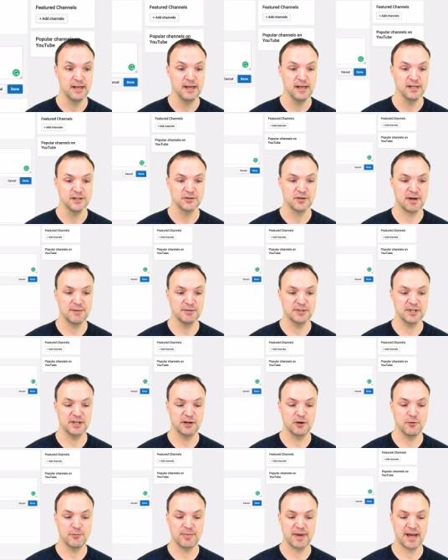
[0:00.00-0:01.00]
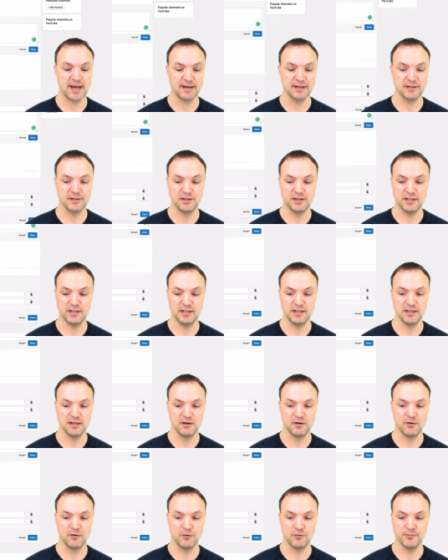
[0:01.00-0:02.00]
So I'm just going to go back to the
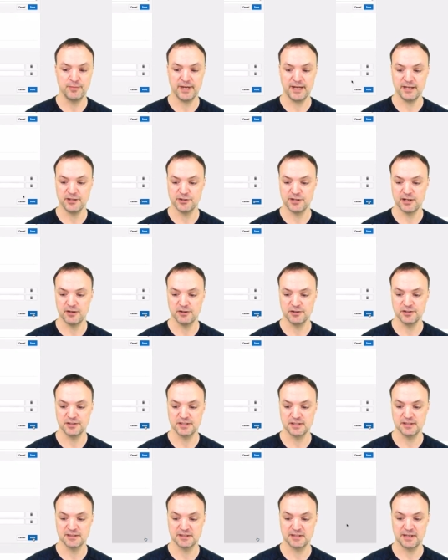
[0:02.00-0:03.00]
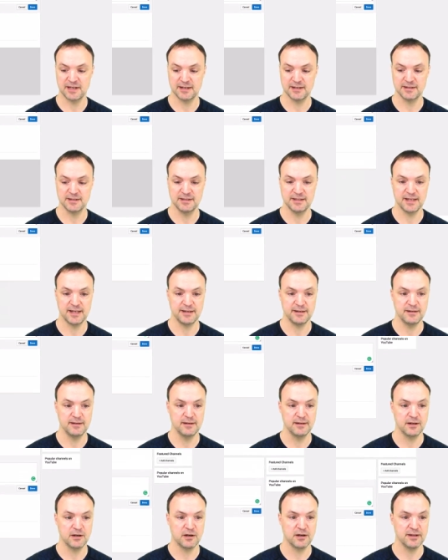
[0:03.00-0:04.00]
home page now. I'll just select done
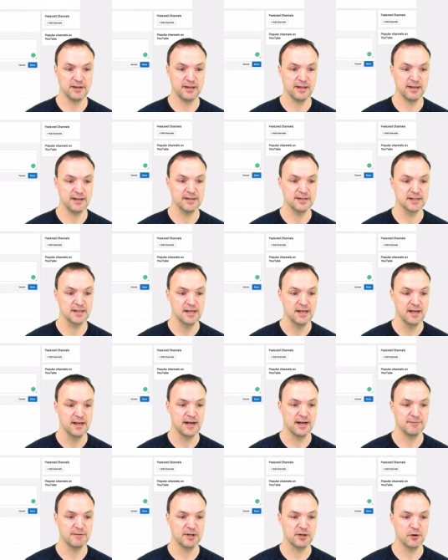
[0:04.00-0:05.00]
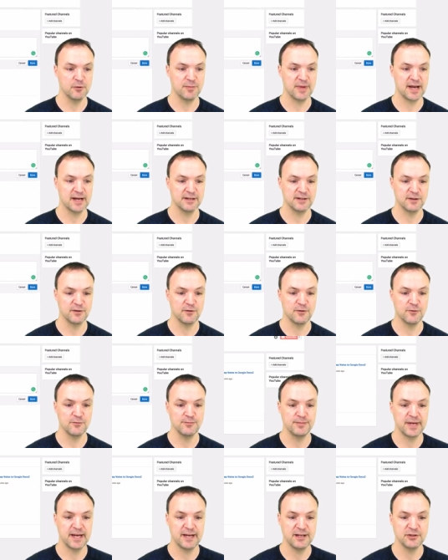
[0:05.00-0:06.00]
on this. I'm going to go back to the home
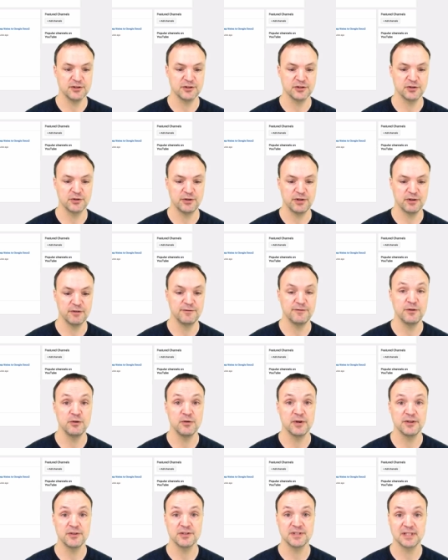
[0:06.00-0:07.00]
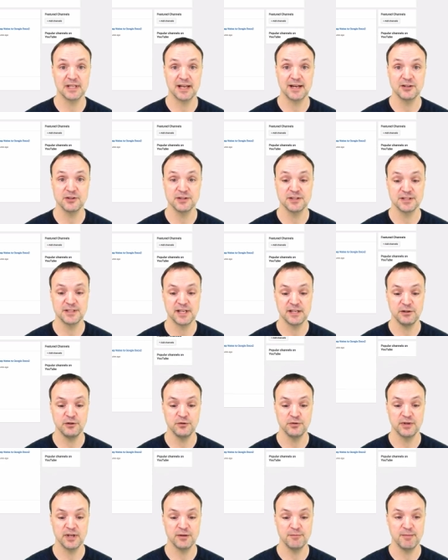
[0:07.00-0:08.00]
page and show you a few other selections that you
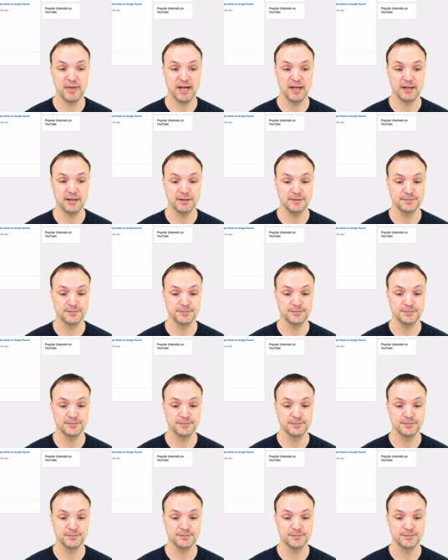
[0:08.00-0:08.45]
can make.